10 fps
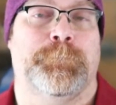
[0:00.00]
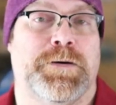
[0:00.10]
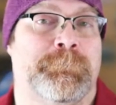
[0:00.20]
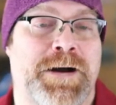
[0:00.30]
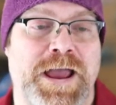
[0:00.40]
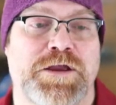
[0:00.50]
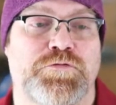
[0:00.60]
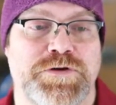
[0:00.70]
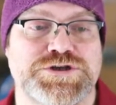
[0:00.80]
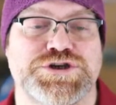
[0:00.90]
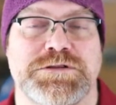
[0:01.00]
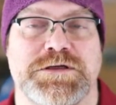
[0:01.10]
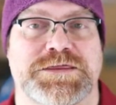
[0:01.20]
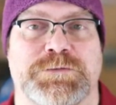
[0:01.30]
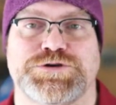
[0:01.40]
But my original
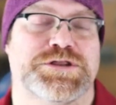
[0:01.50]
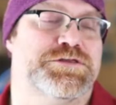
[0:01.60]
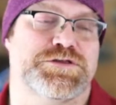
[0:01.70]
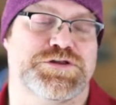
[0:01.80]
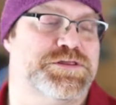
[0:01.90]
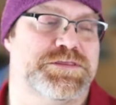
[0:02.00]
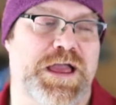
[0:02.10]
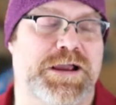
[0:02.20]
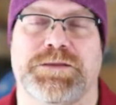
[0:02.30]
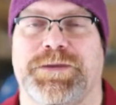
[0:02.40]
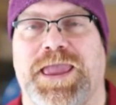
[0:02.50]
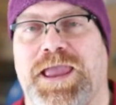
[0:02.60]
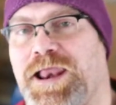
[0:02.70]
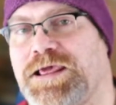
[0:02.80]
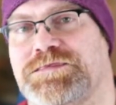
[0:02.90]
assumption is there's not going to be
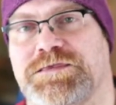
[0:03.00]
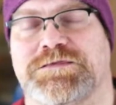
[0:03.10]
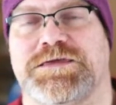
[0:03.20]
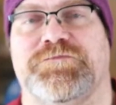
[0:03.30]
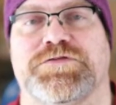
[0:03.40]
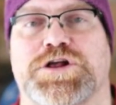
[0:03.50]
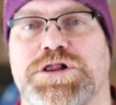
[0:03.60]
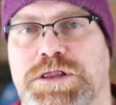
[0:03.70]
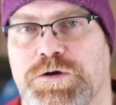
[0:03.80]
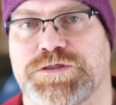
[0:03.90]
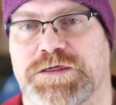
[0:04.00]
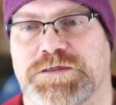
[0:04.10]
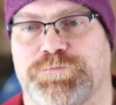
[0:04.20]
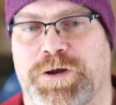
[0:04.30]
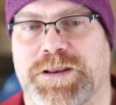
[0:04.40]
anything that's even close
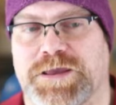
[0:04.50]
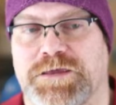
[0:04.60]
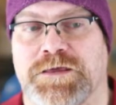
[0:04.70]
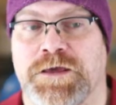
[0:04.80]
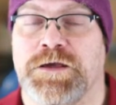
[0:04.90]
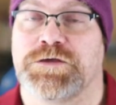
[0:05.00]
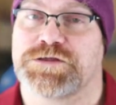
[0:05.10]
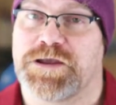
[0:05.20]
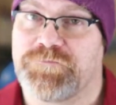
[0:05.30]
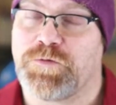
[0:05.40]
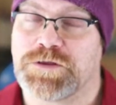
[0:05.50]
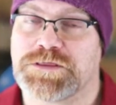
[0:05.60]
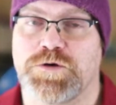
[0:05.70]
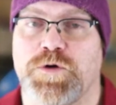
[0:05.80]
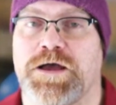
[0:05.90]
as a predicate. So every
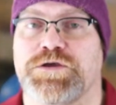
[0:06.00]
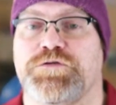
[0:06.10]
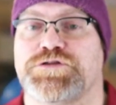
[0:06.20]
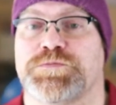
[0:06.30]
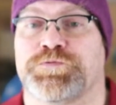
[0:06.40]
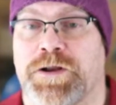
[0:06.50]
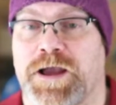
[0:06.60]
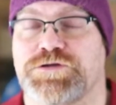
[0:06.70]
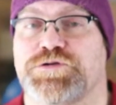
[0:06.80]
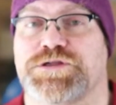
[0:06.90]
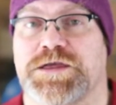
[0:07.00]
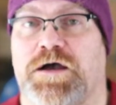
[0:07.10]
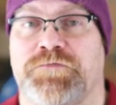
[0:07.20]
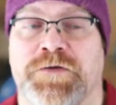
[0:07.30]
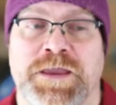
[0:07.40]
once in a while, you surprise
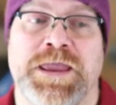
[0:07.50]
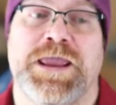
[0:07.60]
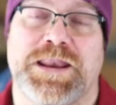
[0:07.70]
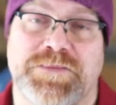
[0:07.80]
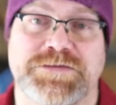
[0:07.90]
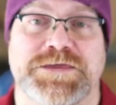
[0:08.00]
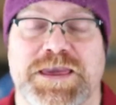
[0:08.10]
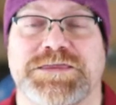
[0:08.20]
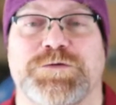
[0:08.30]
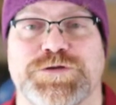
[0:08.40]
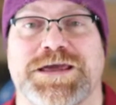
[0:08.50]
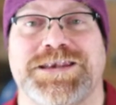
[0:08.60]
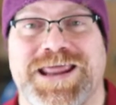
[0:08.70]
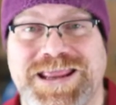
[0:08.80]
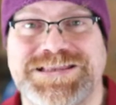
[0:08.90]
yourself. And in this case, it was a
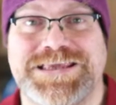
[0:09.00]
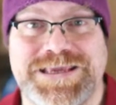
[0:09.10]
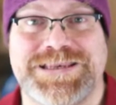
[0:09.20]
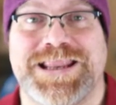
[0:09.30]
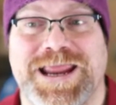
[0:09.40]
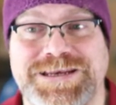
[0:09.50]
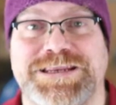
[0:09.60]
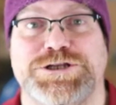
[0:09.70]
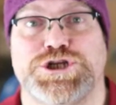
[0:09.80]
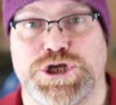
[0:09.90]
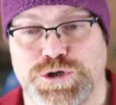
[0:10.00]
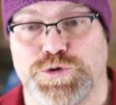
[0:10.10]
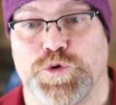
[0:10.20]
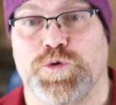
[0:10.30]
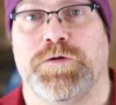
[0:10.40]

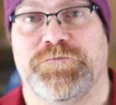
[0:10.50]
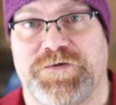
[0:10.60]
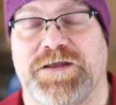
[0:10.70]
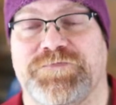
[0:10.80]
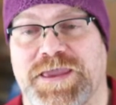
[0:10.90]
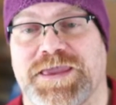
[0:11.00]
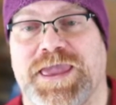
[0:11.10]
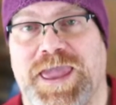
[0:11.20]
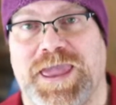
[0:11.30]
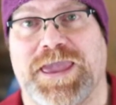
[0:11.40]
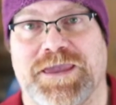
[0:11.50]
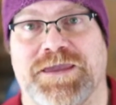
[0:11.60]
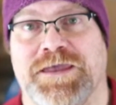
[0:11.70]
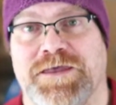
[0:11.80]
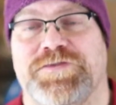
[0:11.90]
1992 510K
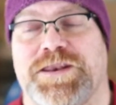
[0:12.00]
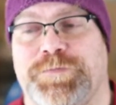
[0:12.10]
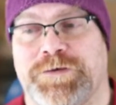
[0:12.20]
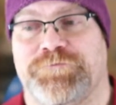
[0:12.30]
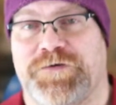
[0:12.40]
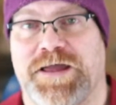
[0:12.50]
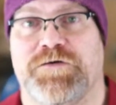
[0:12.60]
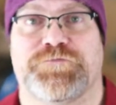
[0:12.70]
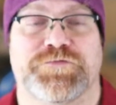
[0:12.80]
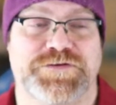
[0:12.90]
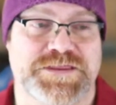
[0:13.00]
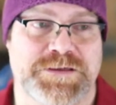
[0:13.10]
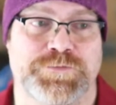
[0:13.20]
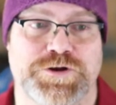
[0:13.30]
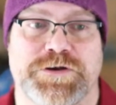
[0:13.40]
that had been filed for a
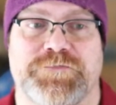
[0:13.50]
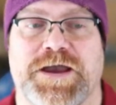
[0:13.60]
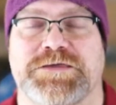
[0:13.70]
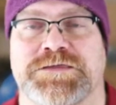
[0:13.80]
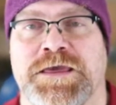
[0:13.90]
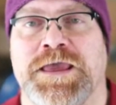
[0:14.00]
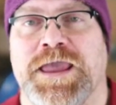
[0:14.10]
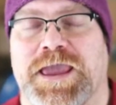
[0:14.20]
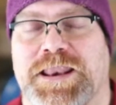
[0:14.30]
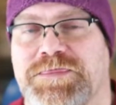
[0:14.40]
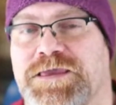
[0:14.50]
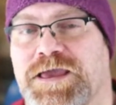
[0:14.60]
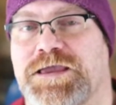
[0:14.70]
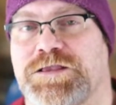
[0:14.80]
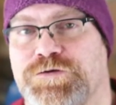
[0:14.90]
similar device. And I think
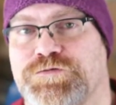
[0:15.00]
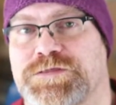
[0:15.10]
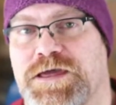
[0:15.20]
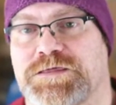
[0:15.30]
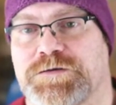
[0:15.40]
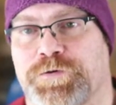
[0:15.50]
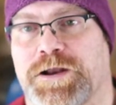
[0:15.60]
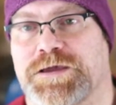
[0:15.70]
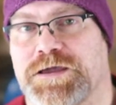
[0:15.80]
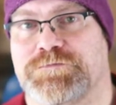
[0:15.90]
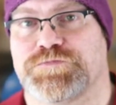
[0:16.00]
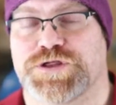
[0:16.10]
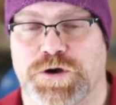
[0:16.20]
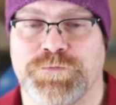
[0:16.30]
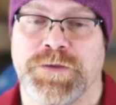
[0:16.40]
I can use that as a predicate.
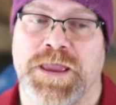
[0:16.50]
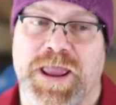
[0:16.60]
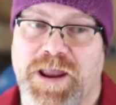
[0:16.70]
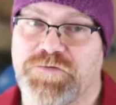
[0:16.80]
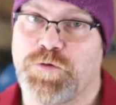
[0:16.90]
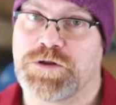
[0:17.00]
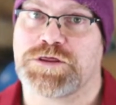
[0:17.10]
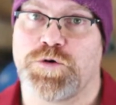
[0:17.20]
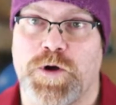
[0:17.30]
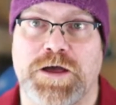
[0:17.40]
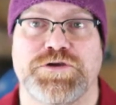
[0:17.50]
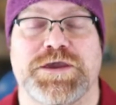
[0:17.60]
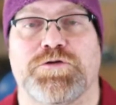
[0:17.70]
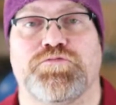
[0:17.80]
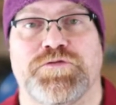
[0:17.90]
So every once in a while, you
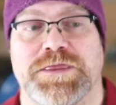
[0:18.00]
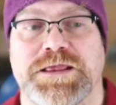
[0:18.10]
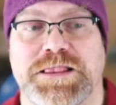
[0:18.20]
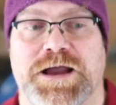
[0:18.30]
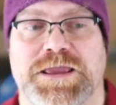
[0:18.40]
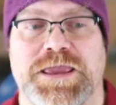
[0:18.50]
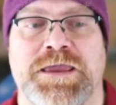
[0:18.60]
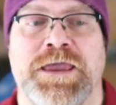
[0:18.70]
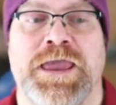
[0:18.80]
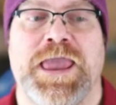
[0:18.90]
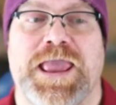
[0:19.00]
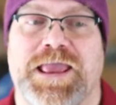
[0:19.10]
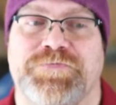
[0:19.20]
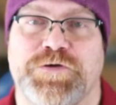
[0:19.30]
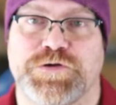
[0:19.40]
get really lucky
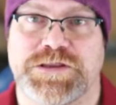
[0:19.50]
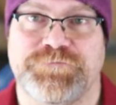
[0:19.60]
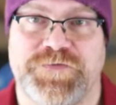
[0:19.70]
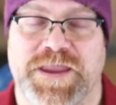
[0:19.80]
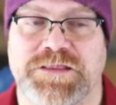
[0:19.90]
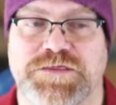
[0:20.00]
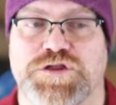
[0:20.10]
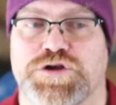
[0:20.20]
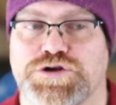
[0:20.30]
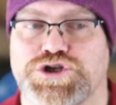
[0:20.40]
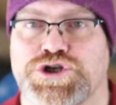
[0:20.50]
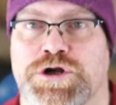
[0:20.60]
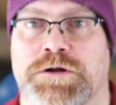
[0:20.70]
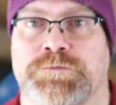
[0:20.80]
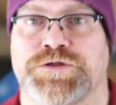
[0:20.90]
in those advanced search
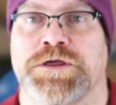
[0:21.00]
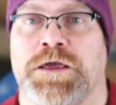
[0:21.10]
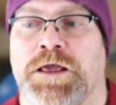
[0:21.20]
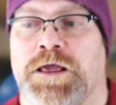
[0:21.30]
terms.